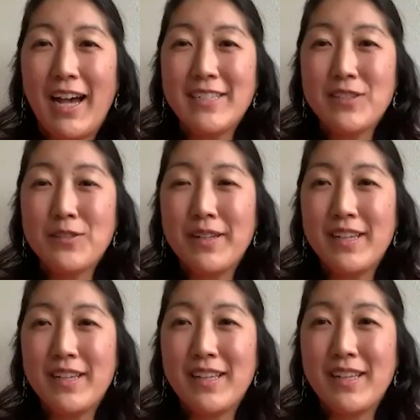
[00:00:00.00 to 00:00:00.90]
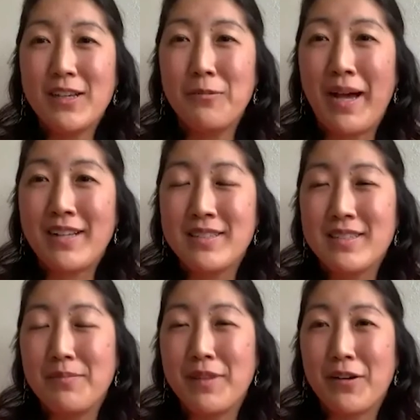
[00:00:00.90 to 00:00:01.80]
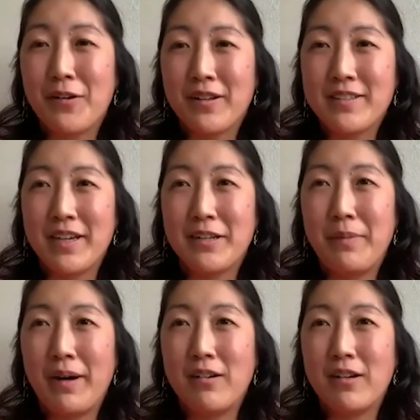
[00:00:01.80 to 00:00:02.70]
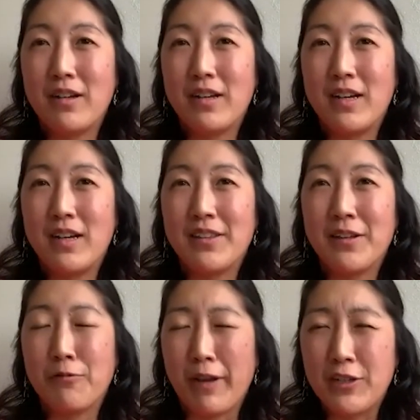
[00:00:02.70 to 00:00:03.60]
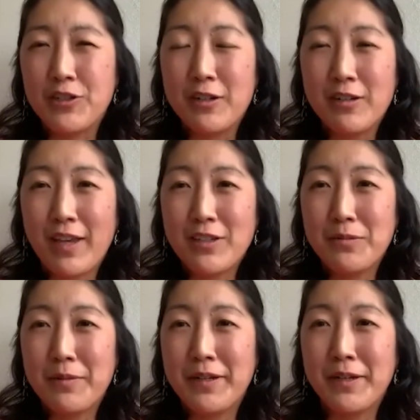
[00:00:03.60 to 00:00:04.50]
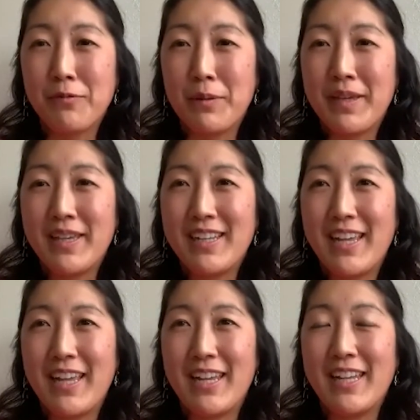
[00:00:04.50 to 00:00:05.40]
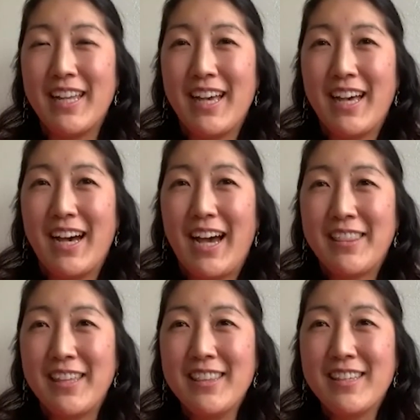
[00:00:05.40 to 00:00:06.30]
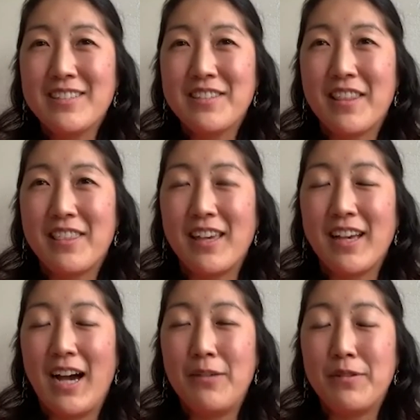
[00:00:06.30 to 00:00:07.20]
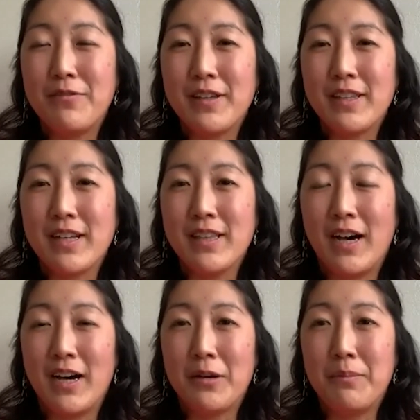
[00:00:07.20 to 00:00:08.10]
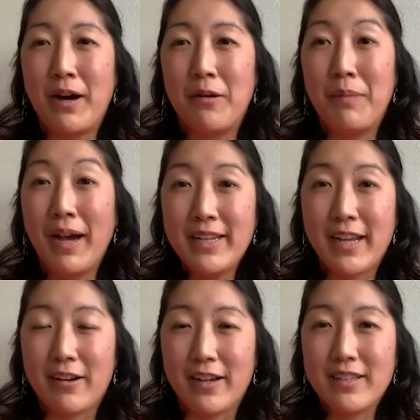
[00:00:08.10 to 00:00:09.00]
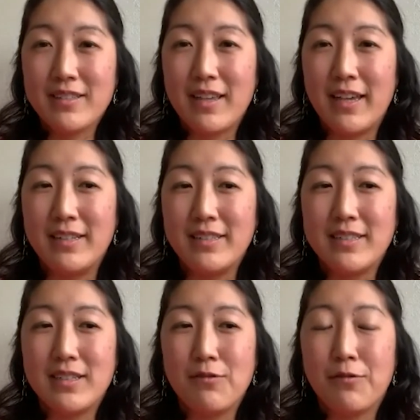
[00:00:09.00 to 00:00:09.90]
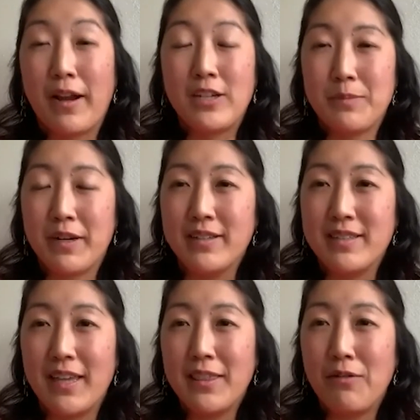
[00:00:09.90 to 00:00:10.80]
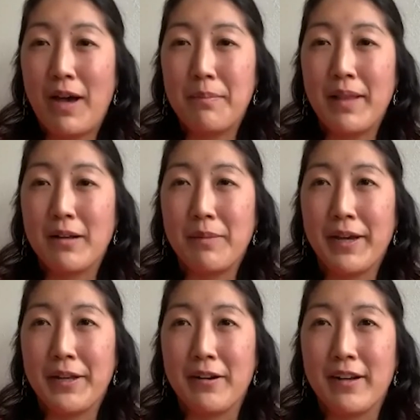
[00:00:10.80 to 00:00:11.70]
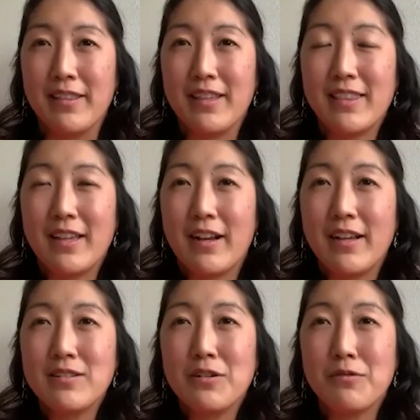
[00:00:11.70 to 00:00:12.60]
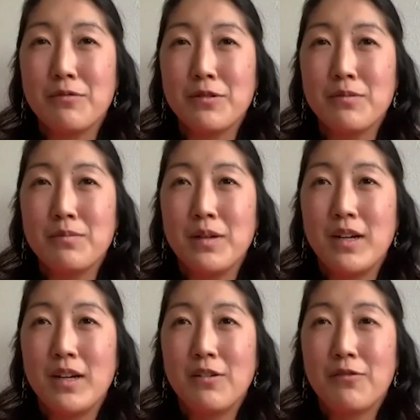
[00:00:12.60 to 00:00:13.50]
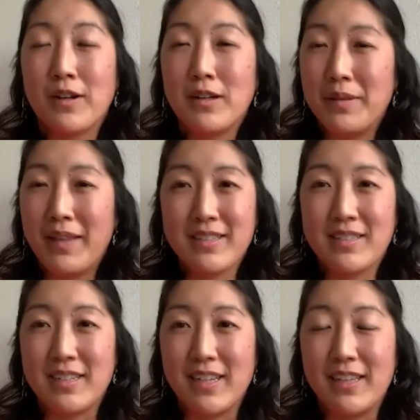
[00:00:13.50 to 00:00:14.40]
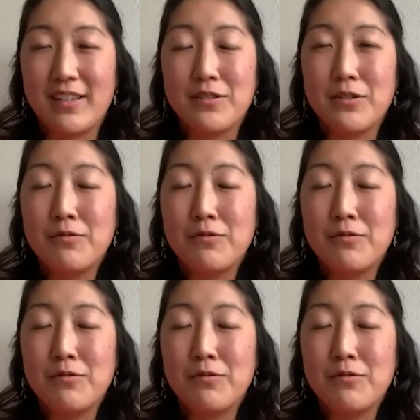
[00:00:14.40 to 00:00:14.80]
Well, I just want to go back to something Erna said about the erasure of Asian American women. And I think this is the thing I've been feeling a lot about binaries and for Asian Americans in the white-black binary, that there is no room for complexity.